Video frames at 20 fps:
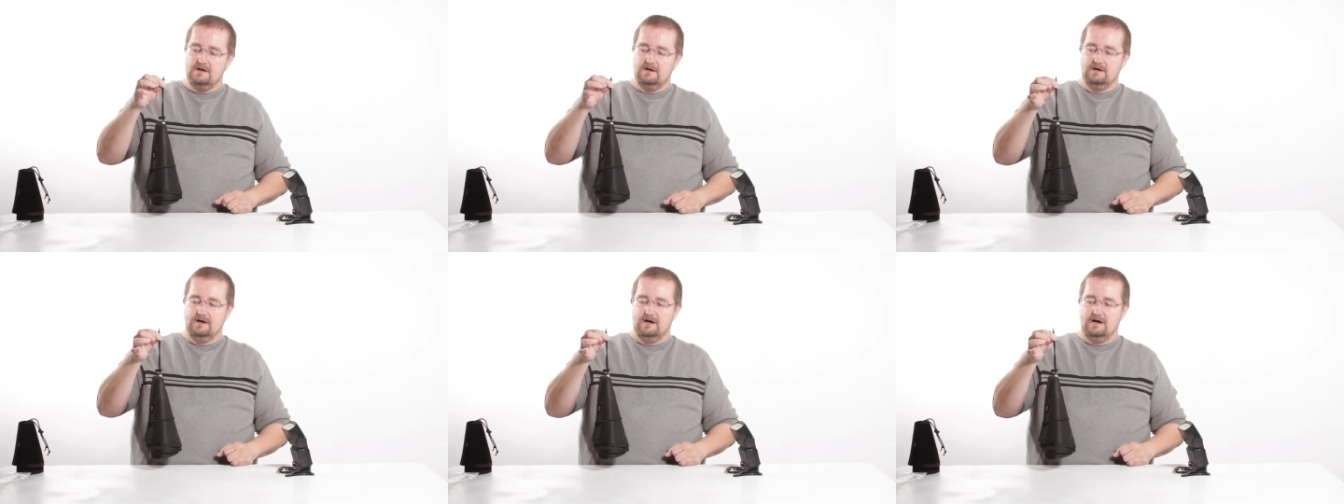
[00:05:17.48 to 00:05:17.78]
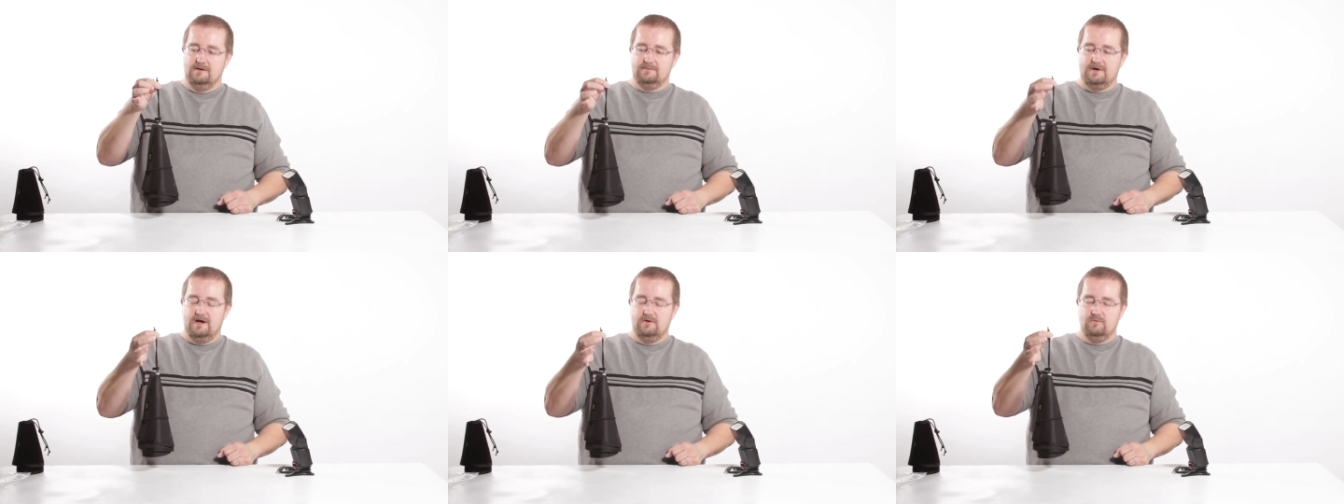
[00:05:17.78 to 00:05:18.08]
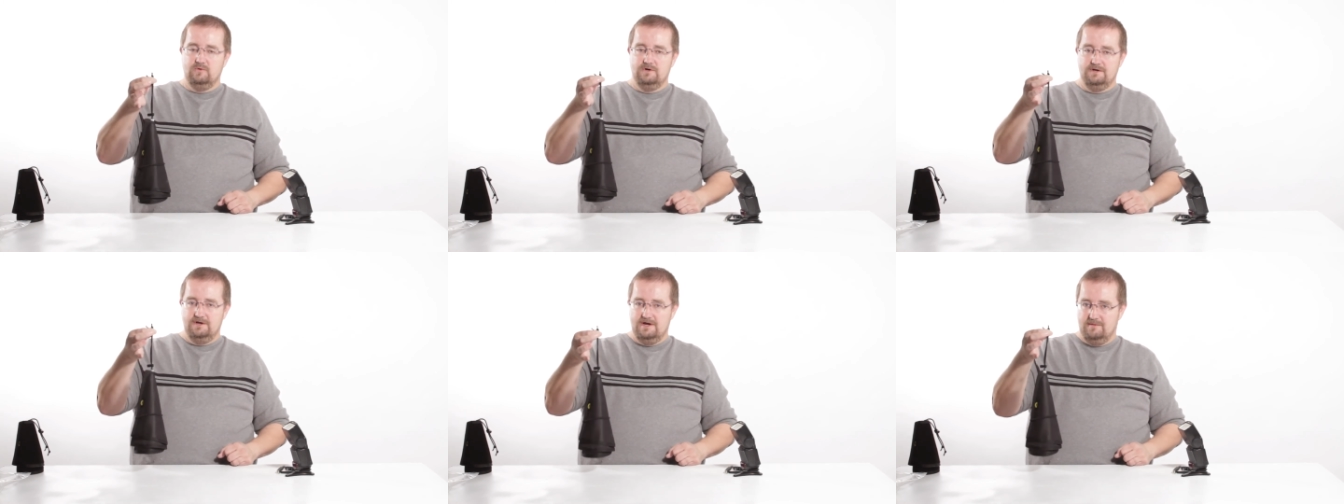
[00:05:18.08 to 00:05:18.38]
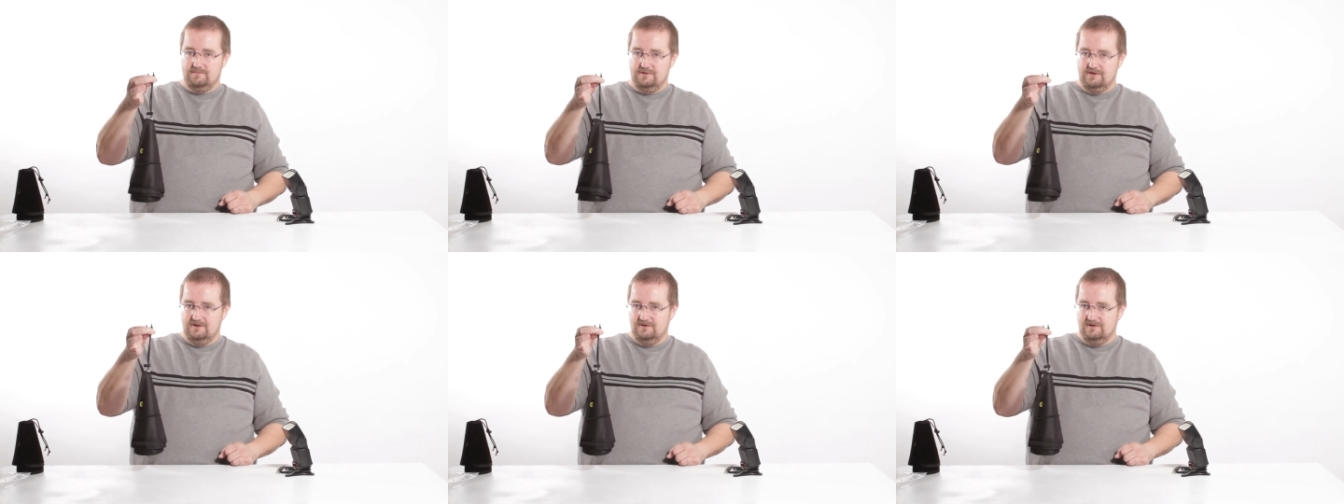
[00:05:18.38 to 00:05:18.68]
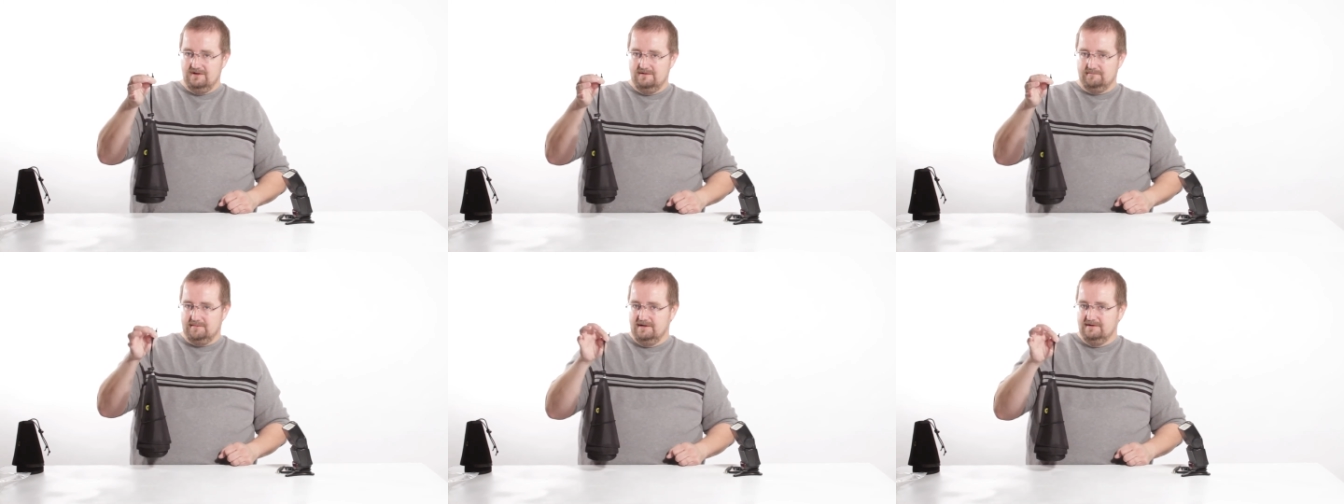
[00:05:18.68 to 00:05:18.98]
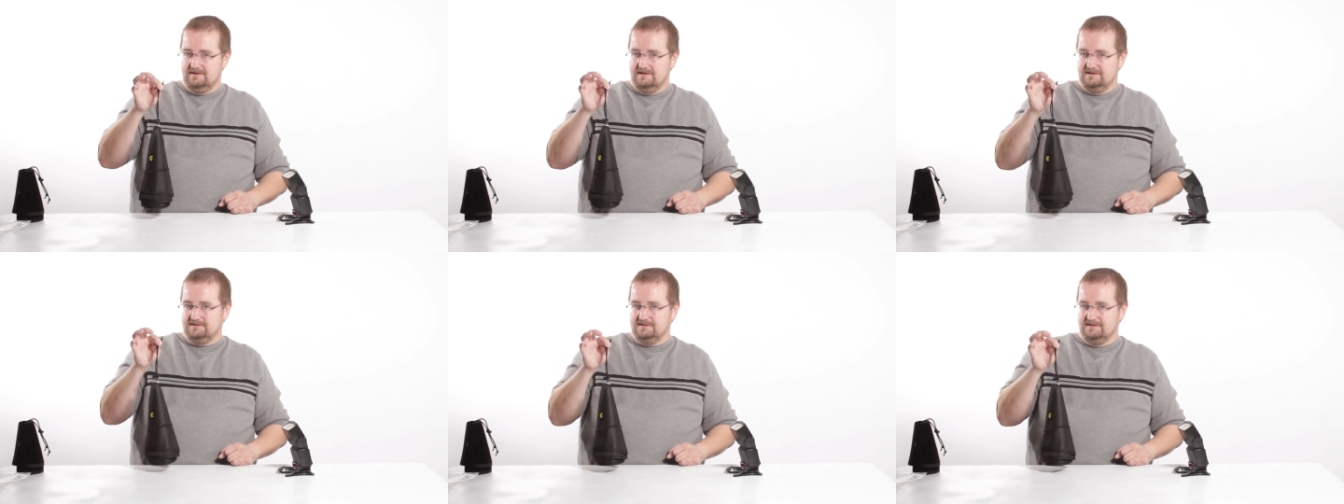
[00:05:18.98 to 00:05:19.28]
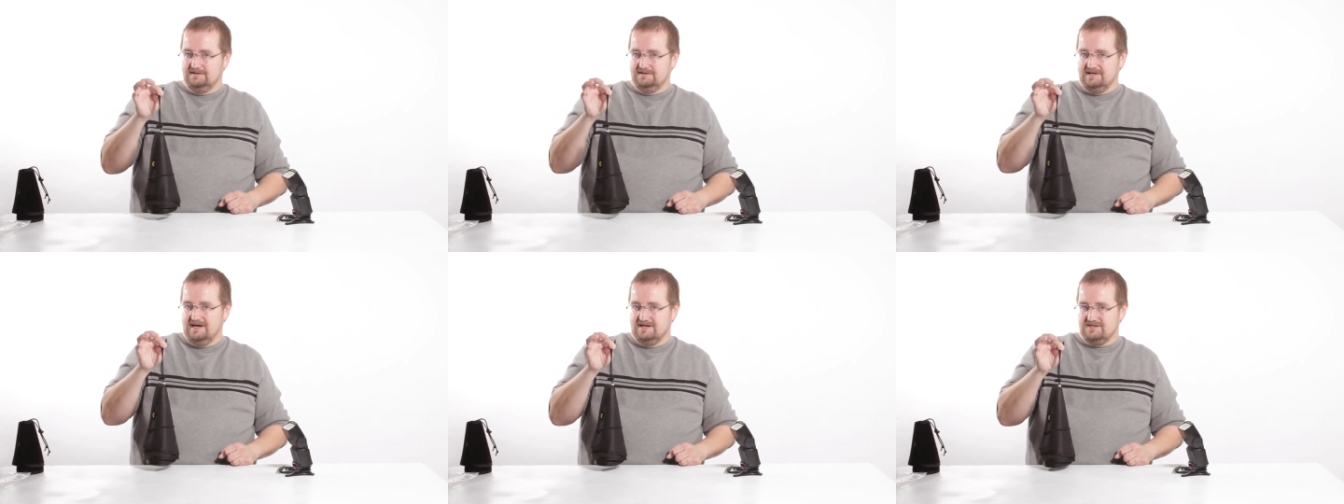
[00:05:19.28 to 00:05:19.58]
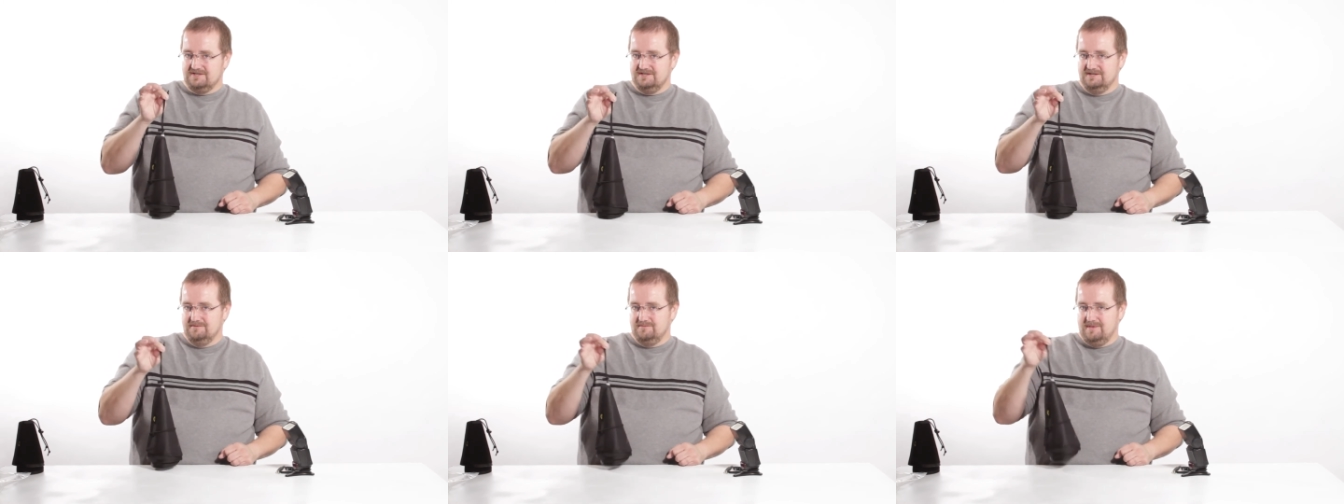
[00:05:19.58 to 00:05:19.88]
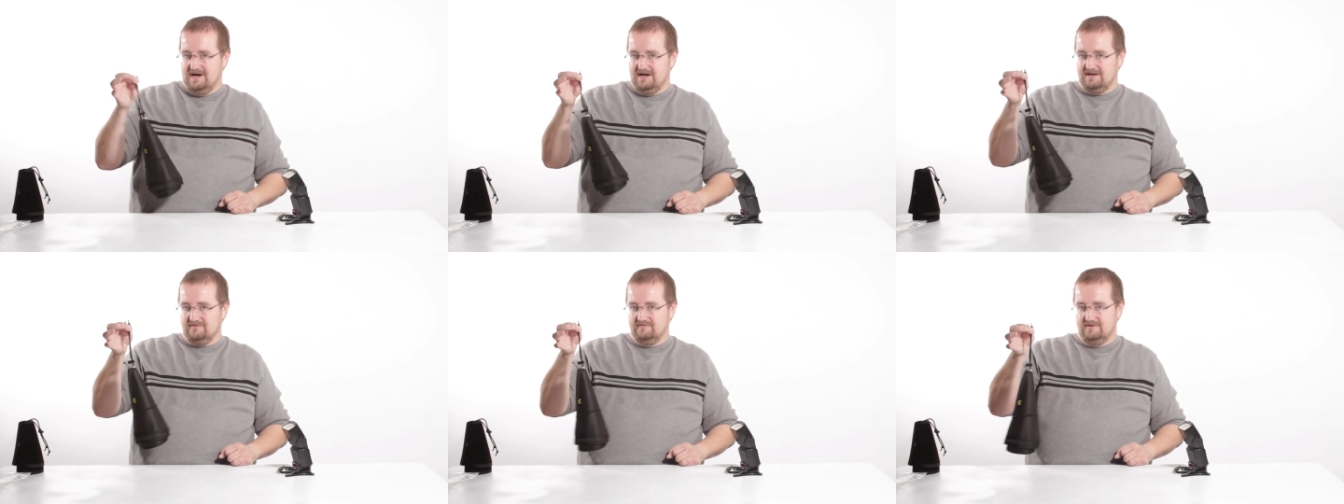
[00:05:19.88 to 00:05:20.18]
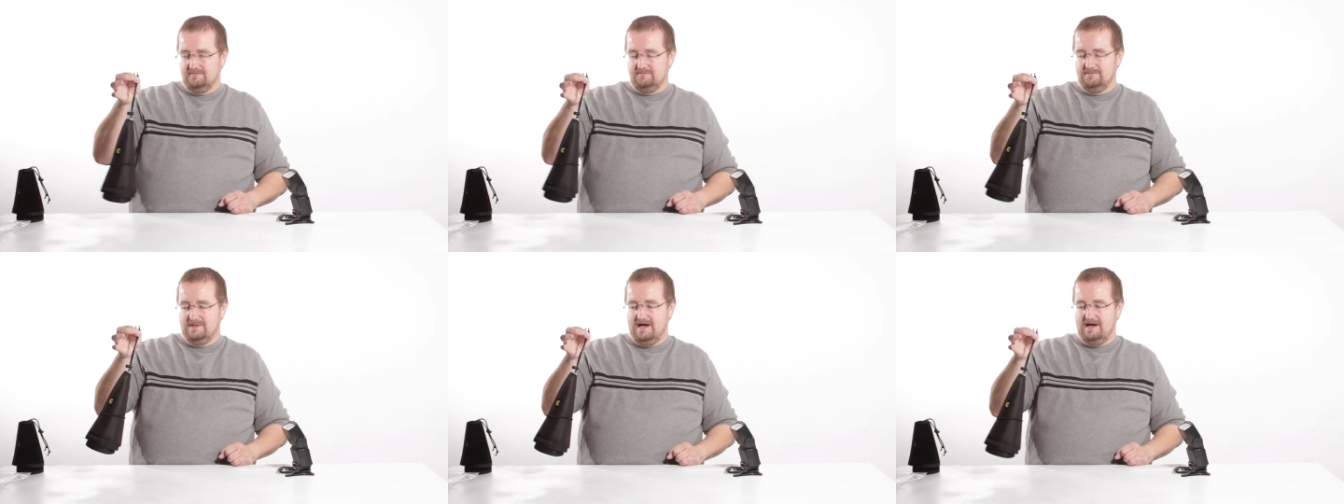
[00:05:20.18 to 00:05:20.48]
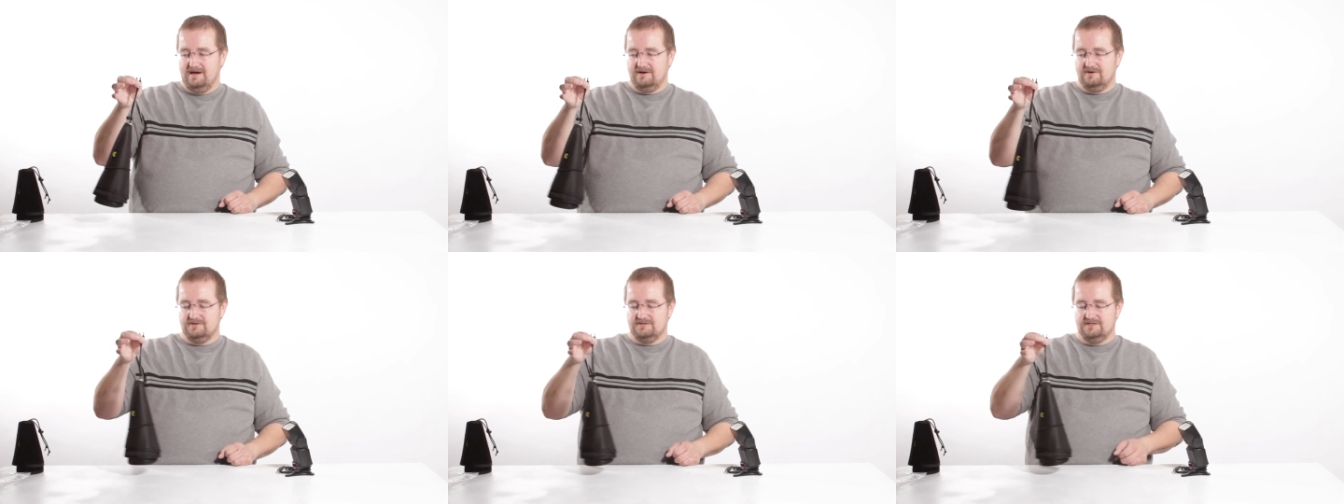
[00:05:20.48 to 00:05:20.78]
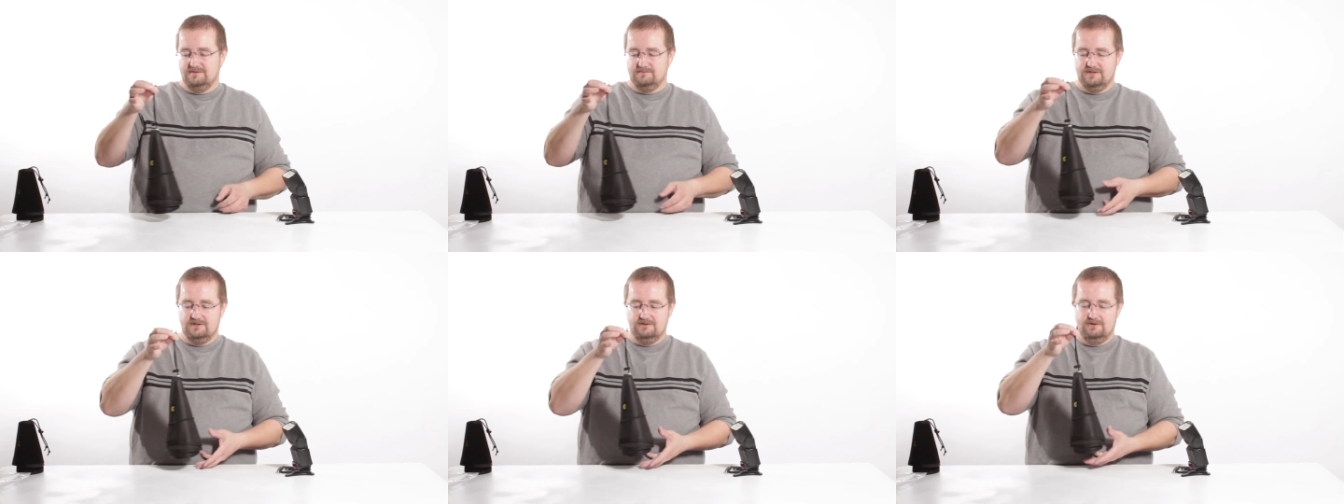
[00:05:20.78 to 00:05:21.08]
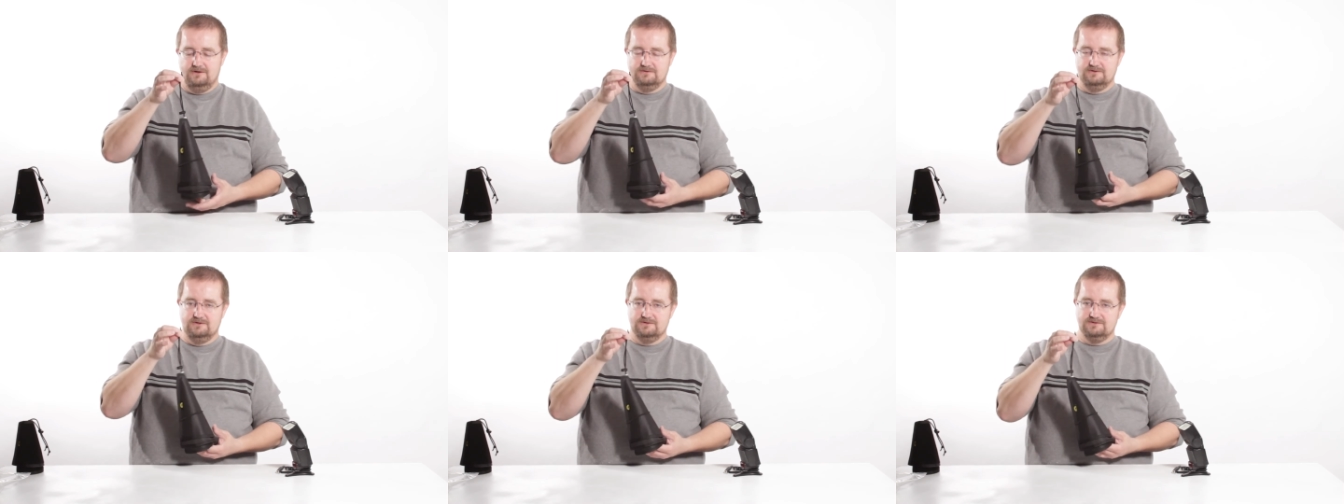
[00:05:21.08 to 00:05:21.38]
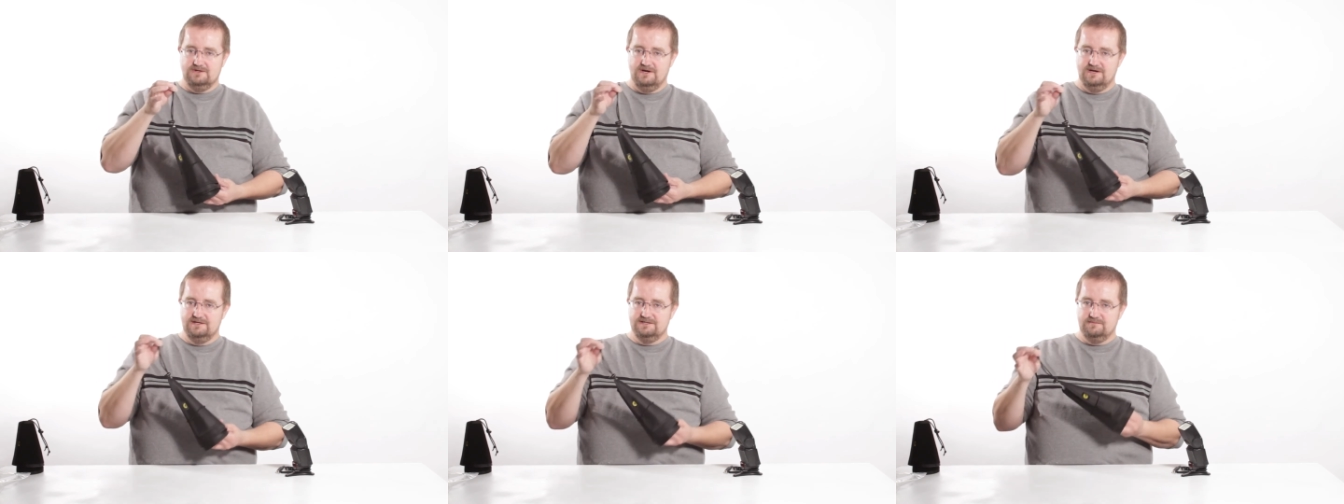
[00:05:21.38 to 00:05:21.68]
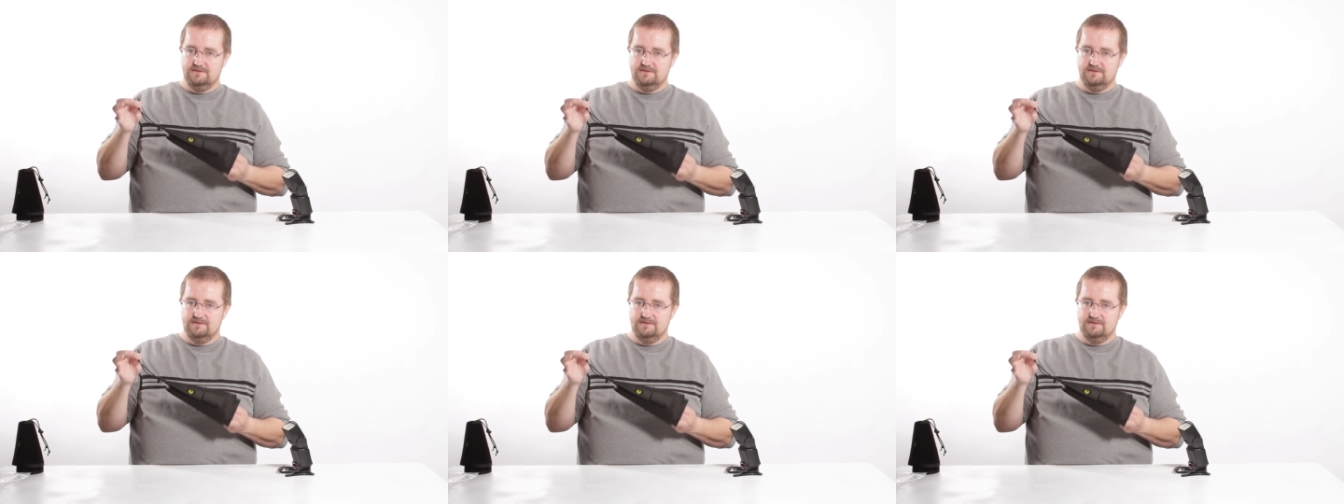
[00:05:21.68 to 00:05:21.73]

I would not put a clip on this and attach it to the back of a bag or something along those lines,